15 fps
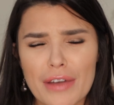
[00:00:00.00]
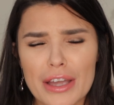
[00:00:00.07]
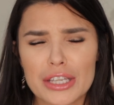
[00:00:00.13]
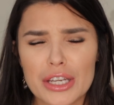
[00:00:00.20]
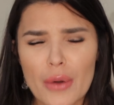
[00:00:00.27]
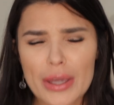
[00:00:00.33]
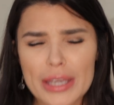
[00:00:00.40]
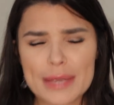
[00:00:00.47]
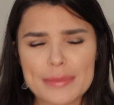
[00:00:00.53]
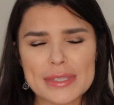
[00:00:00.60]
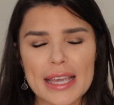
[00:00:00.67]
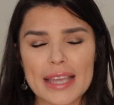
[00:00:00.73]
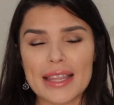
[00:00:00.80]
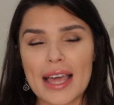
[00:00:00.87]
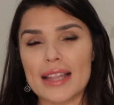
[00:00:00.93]
I know I keep
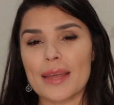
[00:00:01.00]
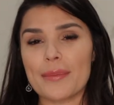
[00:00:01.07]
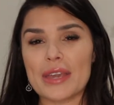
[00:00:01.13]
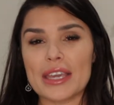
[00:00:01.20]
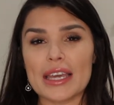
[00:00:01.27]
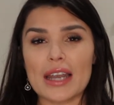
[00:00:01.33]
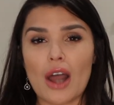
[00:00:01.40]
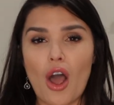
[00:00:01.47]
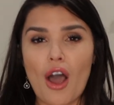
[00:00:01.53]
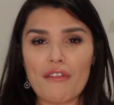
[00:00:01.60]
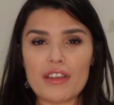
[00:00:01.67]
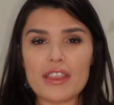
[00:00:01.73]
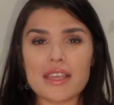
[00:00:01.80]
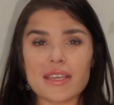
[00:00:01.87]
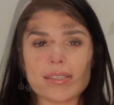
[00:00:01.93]
saying that. Let me get
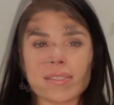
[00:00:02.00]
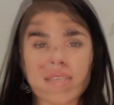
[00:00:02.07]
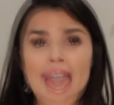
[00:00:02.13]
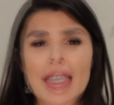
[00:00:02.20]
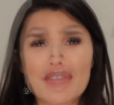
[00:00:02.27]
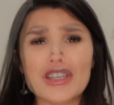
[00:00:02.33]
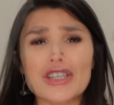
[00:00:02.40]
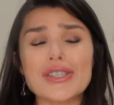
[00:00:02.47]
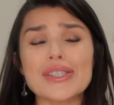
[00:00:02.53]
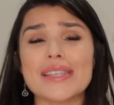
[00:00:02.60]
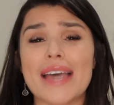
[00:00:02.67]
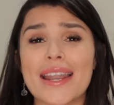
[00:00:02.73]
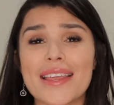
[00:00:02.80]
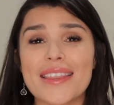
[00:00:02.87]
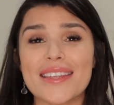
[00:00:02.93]
off of this, but leave your
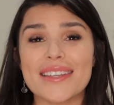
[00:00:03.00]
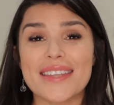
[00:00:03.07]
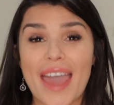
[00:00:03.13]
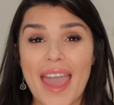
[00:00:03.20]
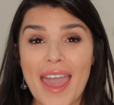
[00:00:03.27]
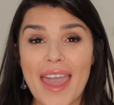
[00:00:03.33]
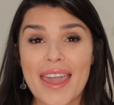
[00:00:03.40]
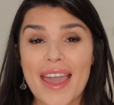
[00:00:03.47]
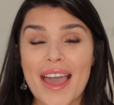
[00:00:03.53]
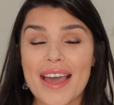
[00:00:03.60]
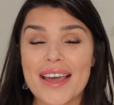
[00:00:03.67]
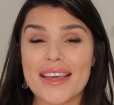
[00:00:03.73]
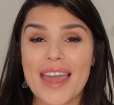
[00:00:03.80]
scent of the day